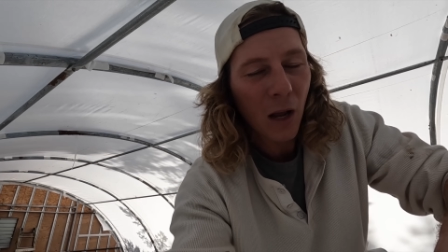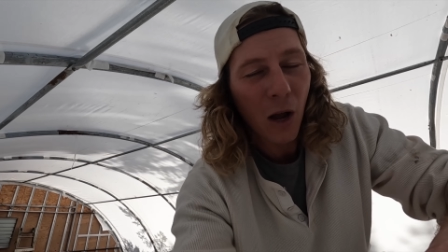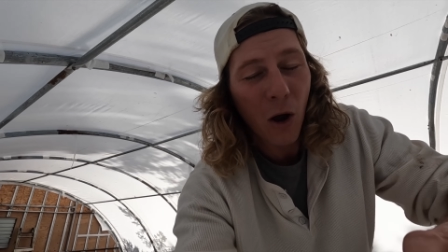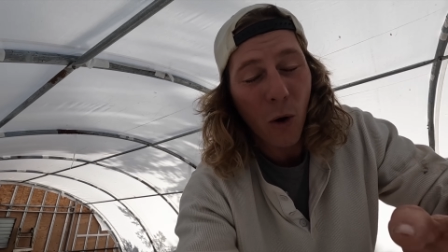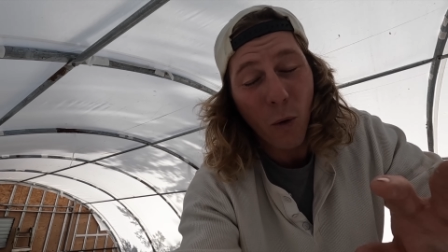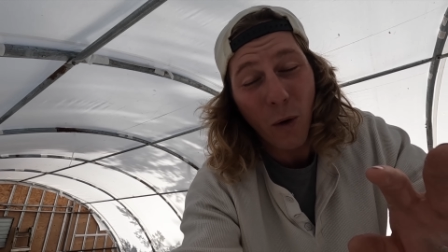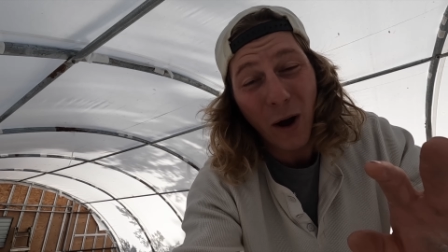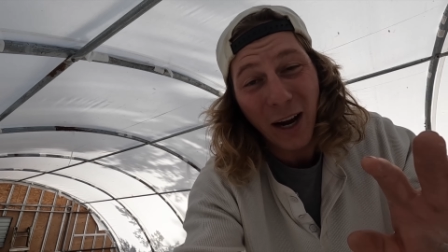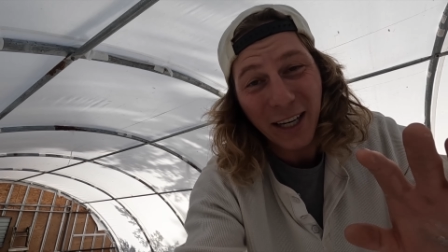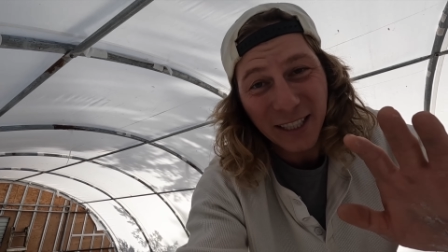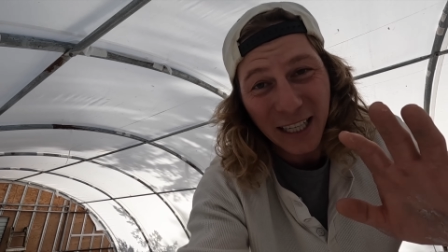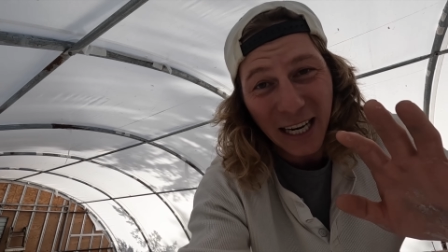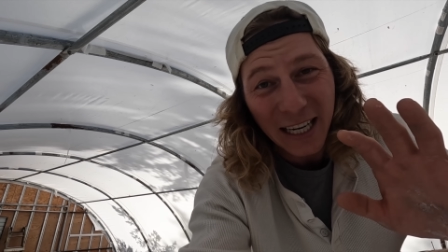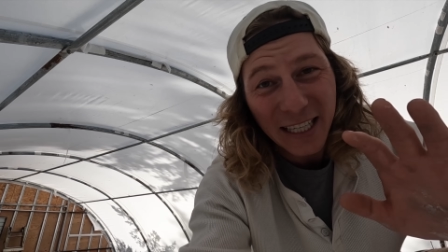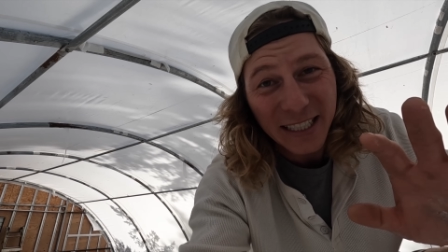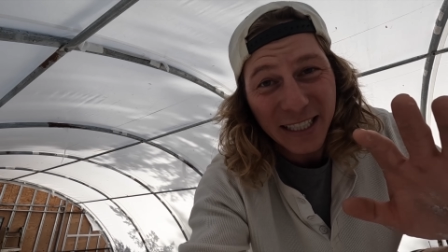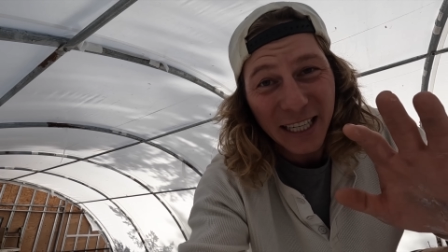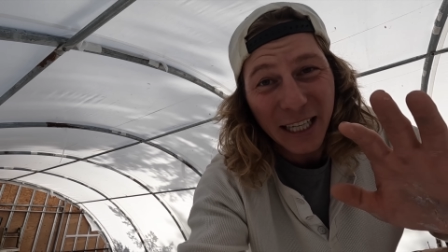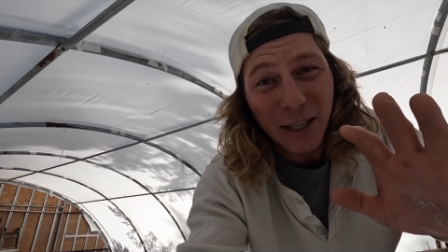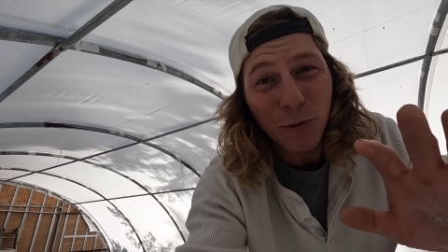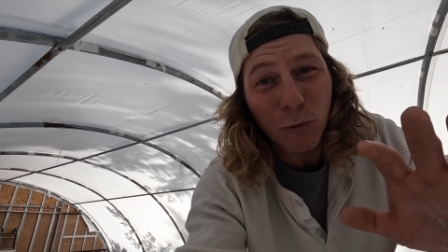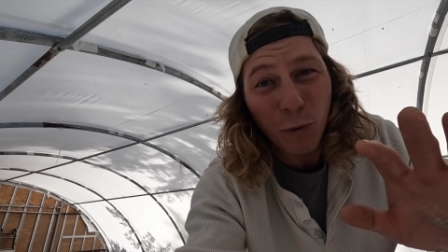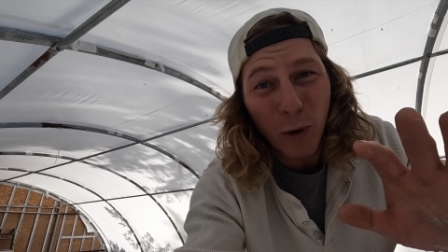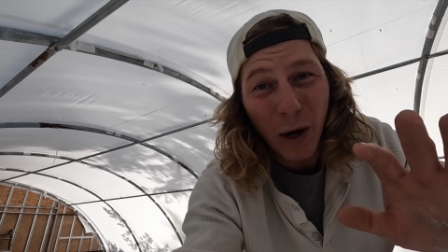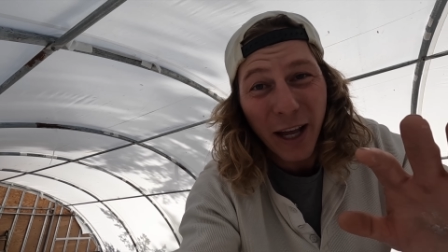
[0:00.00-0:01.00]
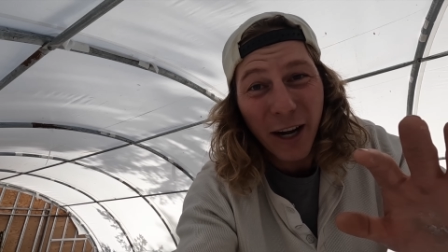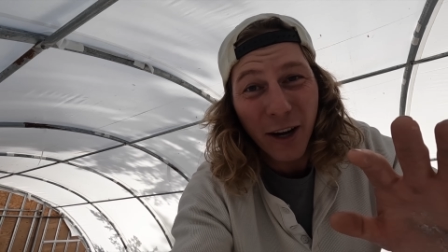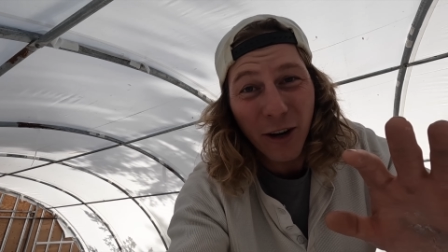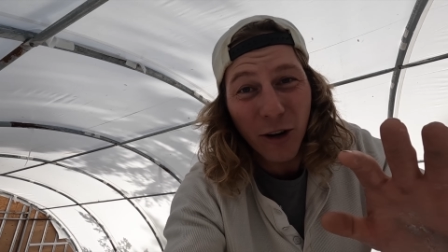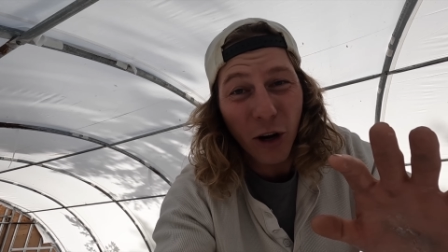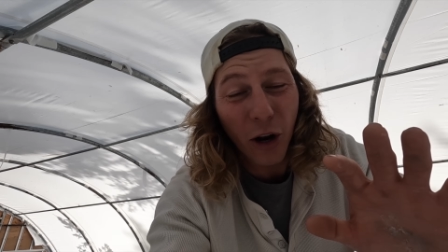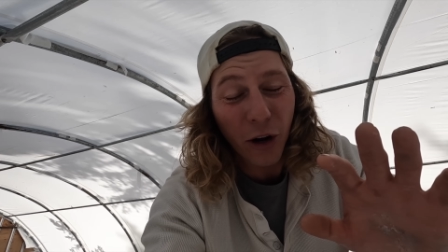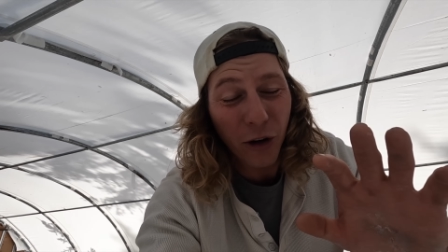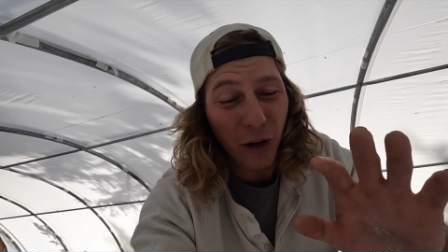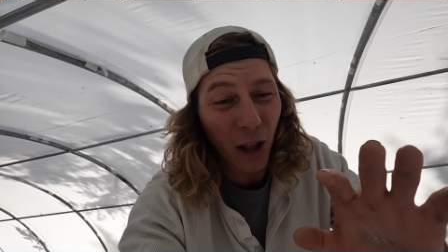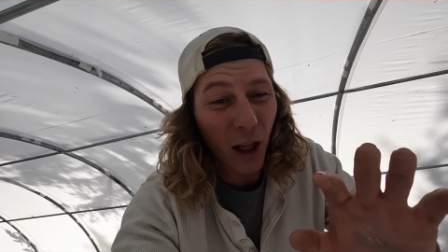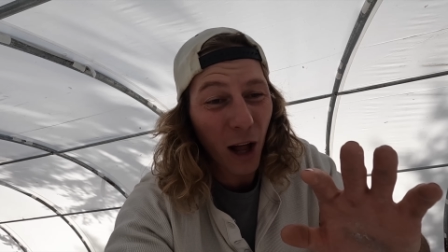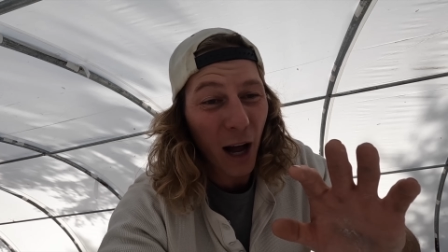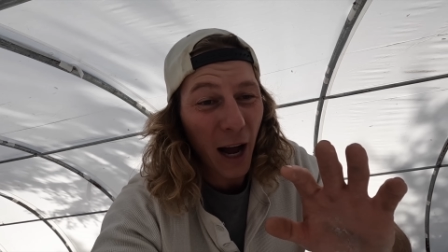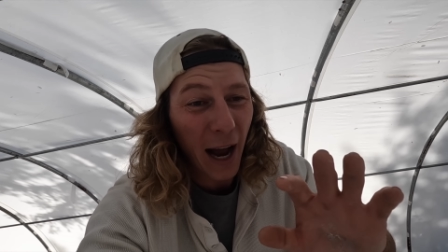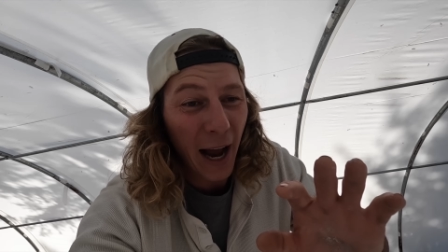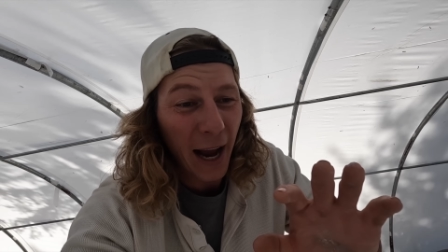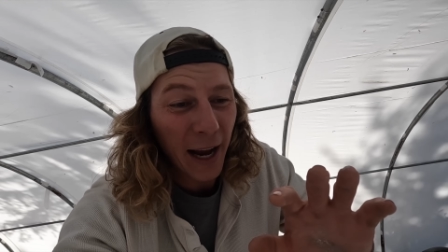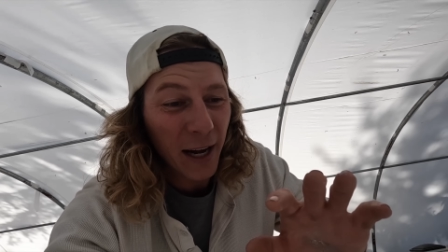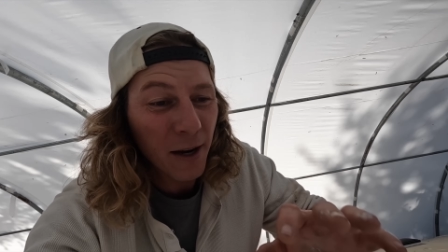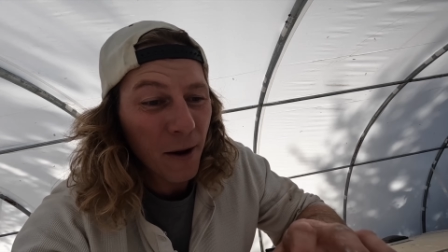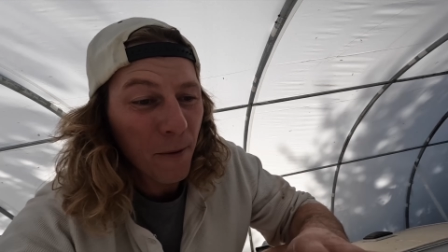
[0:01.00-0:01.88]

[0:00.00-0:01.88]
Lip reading: well actually I did read it online.